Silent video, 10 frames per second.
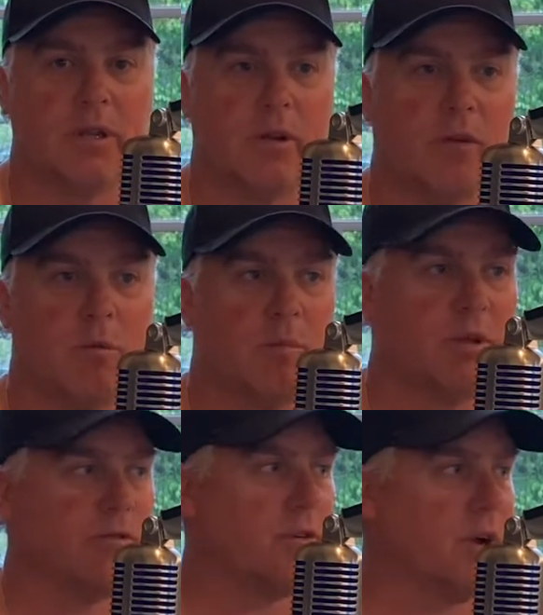You know,
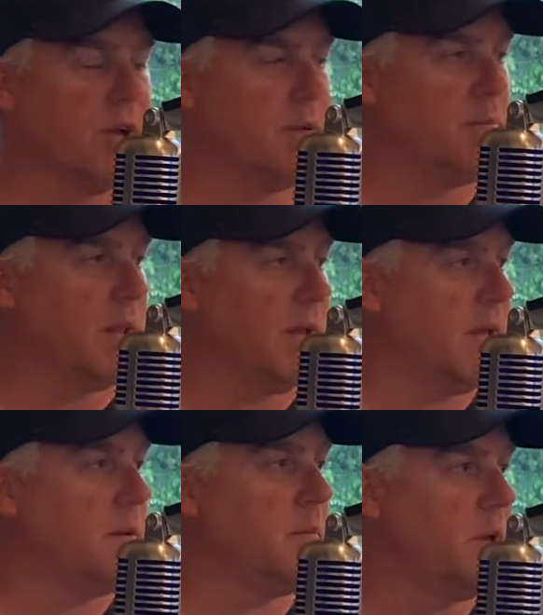everybody's trying to
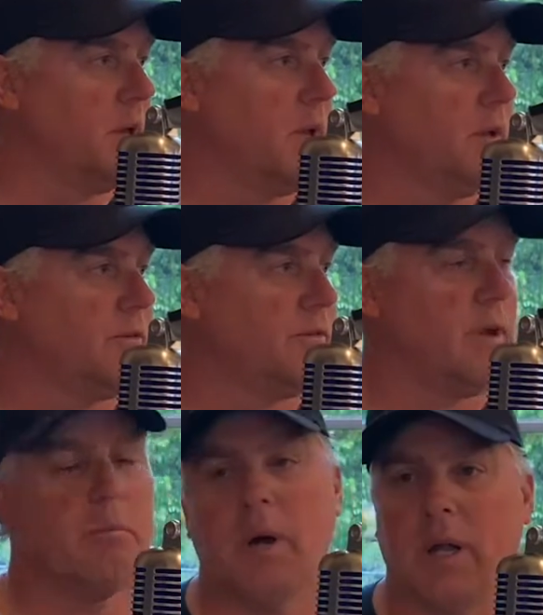blame
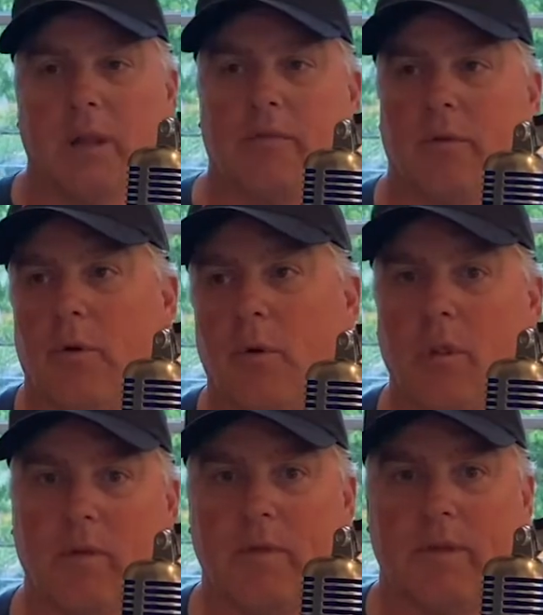somebody for
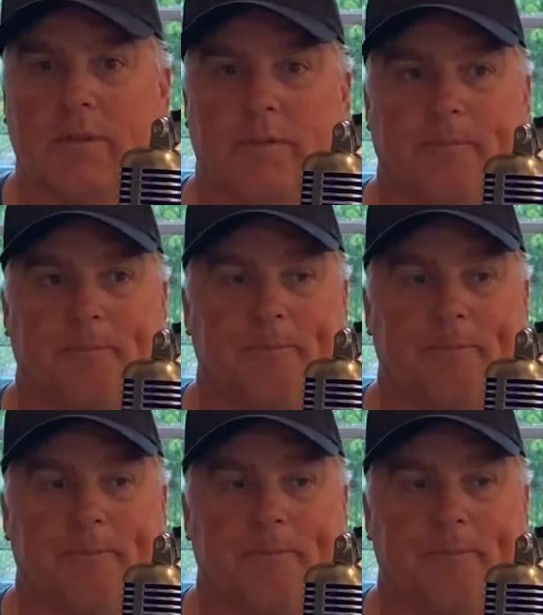all of this.